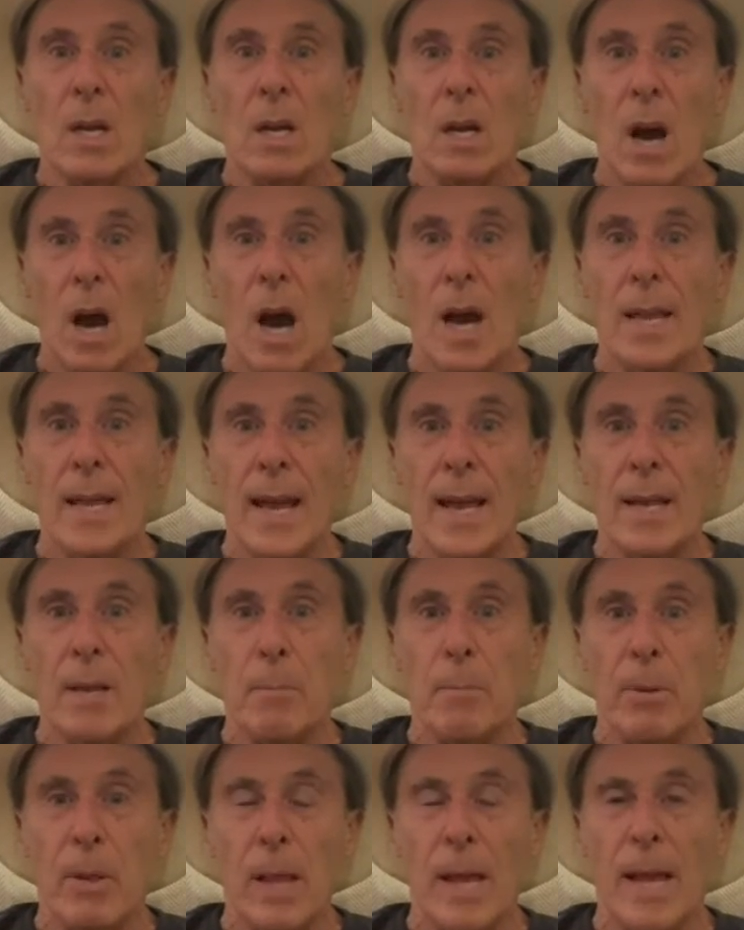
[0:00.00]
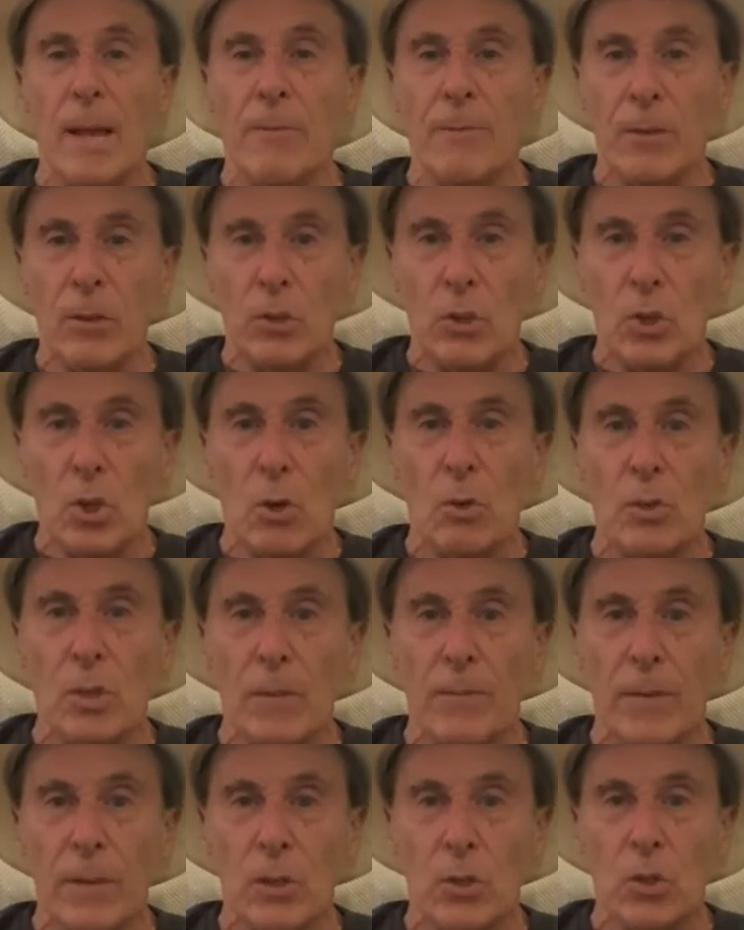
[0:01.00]
God had a plan for
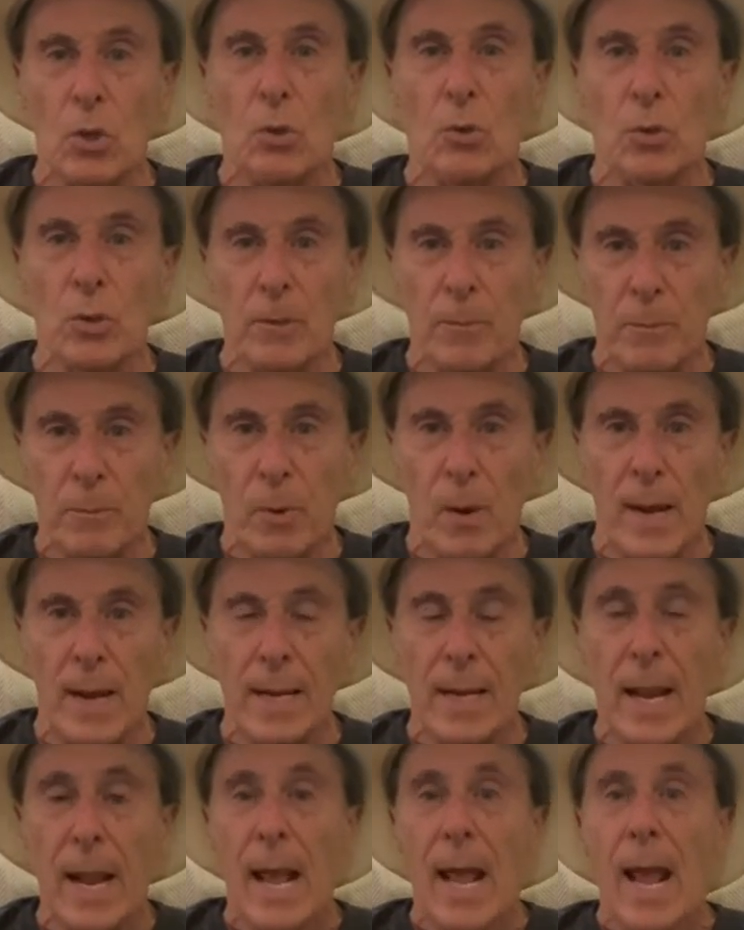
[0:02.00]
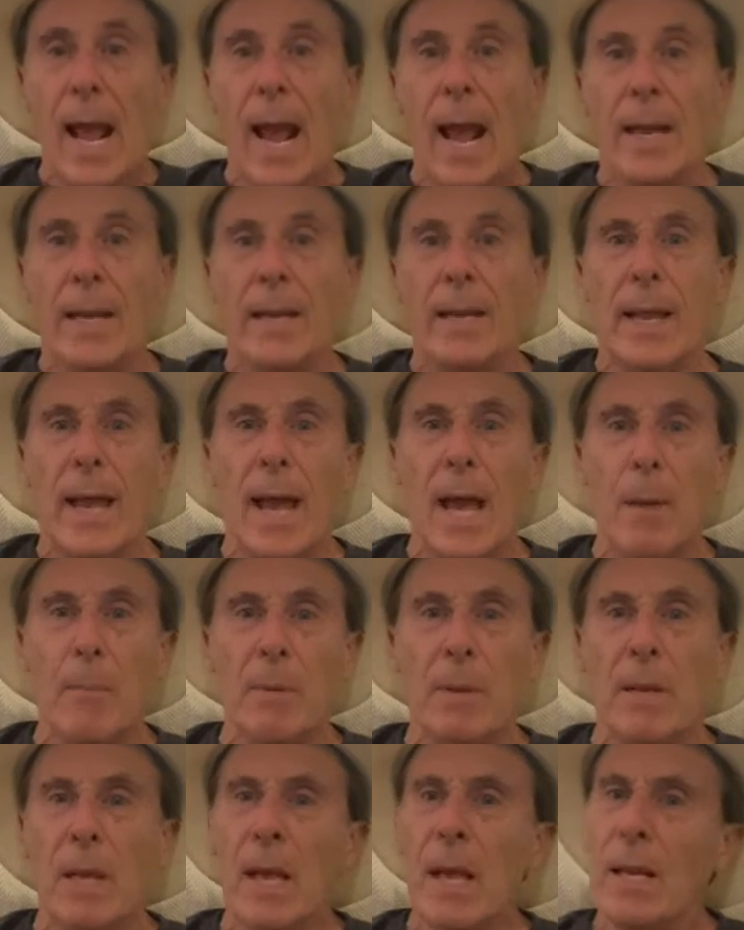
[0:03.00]
Joseph, and Joseph prayed, and it
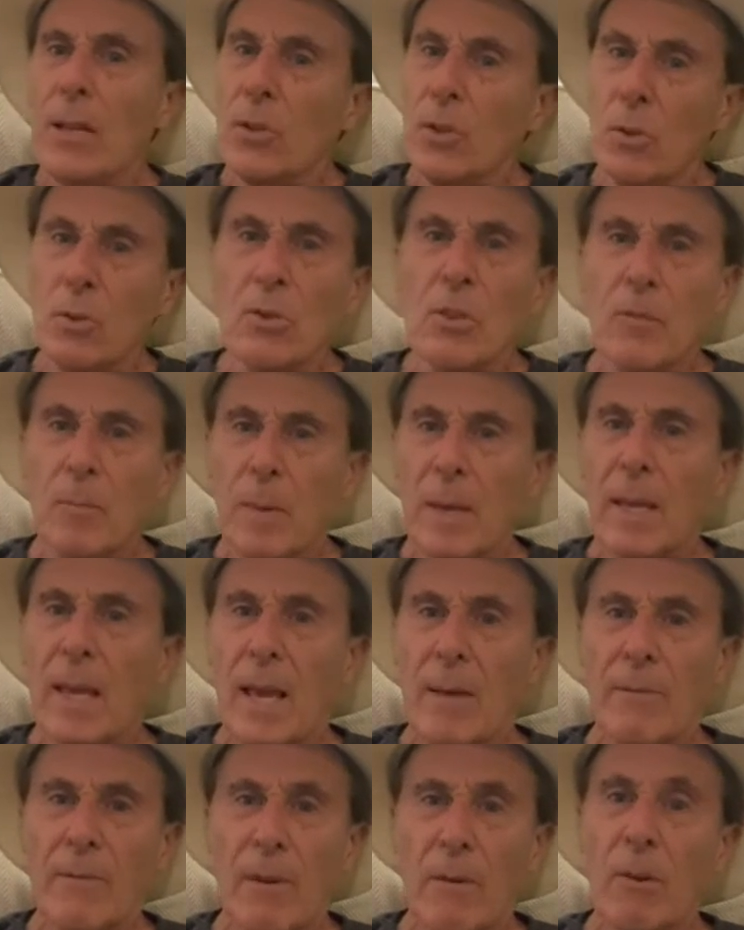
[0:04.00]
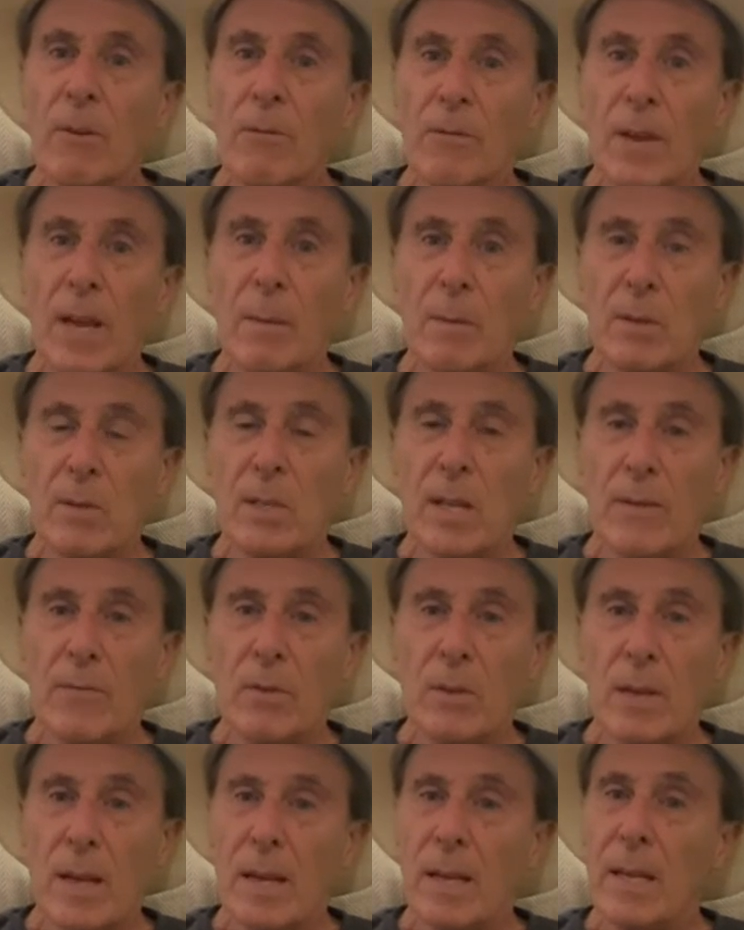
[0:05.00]
happened. Joseph became very famous
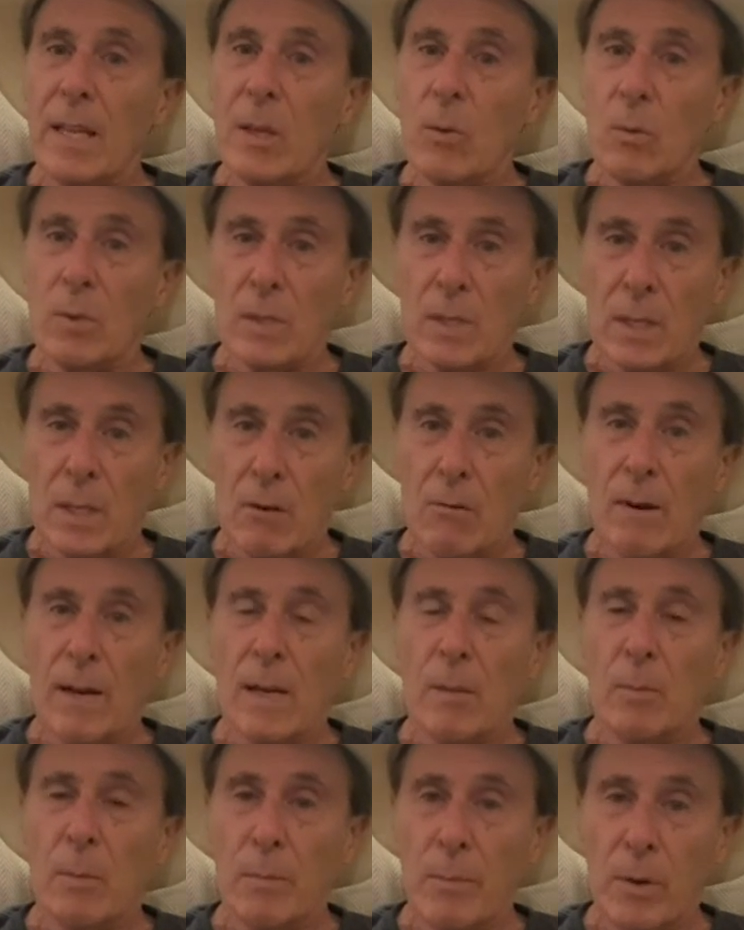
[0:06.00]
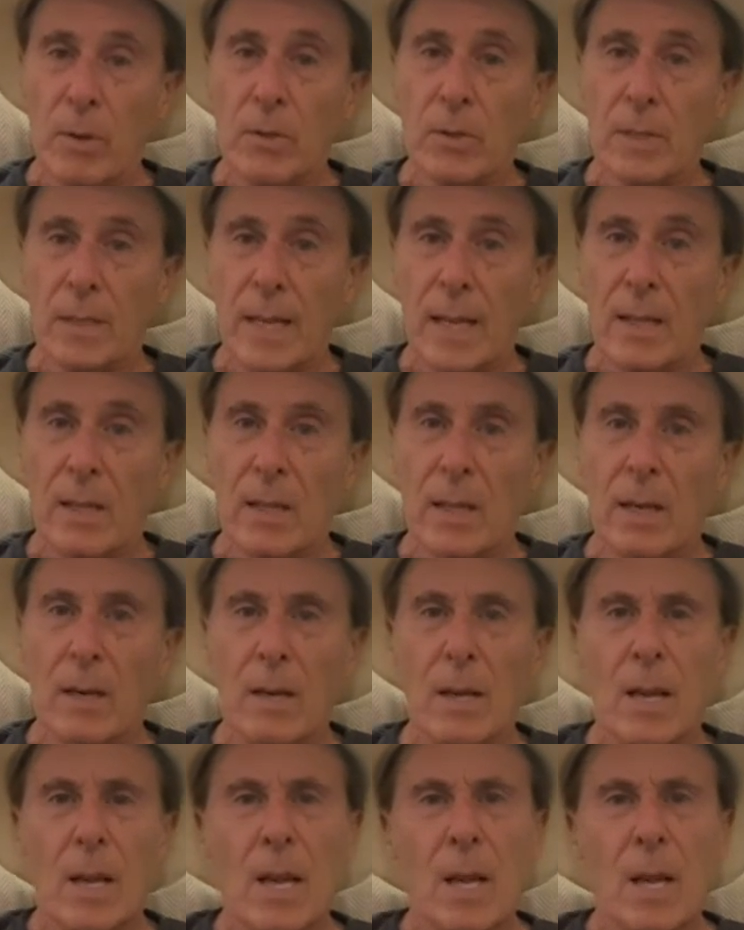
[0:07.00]
after that, and he was an incredible person out there.